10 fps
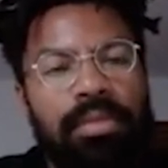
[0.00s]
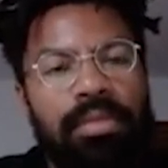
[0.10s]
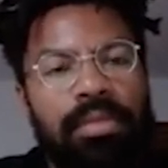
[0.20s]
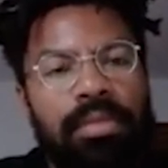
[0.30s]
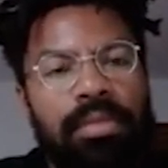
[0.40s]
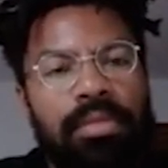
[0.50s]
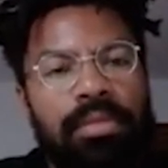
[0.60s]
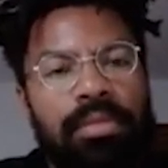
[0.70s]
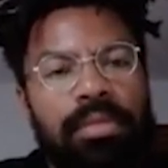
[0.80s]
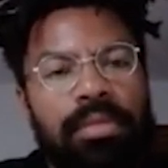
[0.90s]

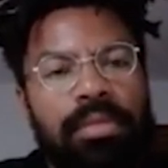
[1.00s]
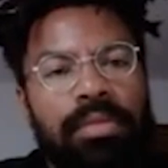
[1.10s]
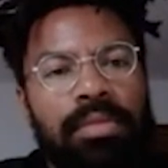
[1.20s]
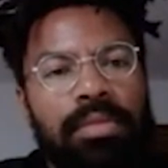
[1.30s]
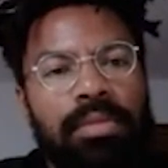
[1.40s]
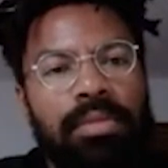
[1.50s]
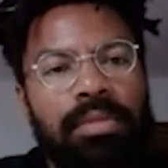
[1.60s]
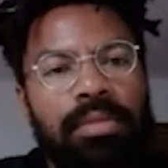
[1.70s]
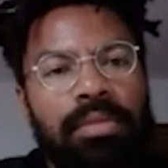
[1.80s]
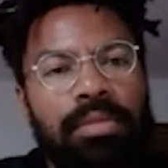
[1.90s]

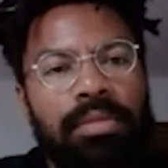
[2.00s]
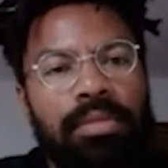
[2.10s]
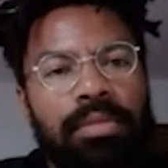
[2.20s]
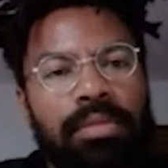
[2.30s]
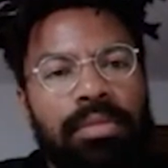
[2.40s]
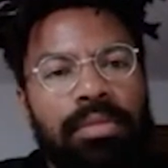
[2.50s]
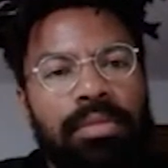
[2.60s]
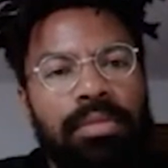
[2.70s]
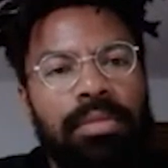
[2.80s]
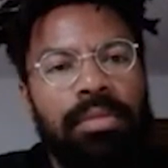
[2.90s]

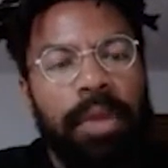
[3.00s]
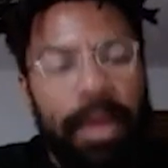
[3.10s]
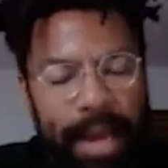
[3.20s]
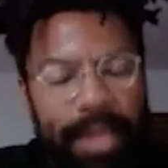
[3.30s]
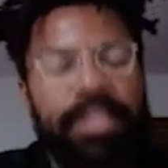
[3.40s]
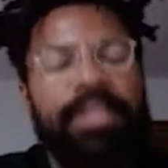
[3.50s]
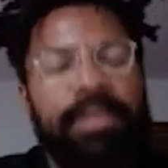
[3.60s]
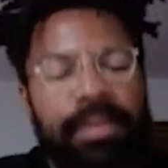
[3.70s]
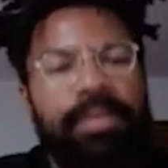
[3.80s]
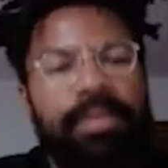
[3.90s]

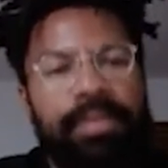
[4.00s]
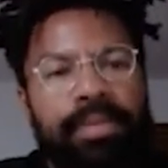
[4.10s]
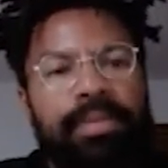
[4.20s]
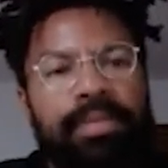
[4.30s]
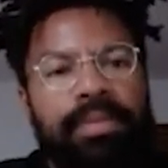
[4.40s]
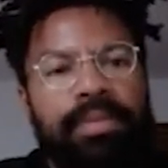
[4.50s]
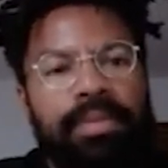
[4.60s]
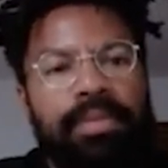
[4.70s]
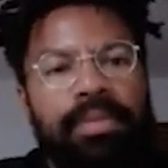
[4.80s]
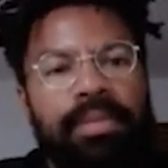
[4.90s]

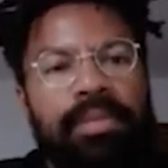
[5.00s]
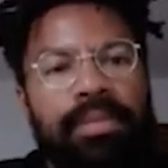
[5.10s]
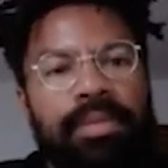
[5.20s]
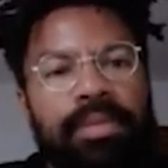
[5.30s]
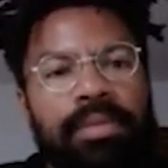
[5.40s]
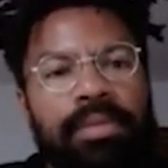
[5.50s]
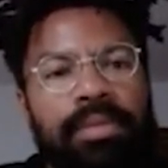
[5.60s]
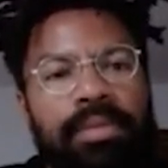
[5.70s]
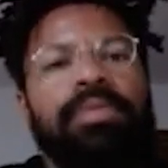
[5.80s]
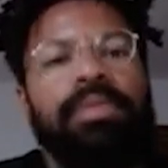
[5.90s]
[no speech]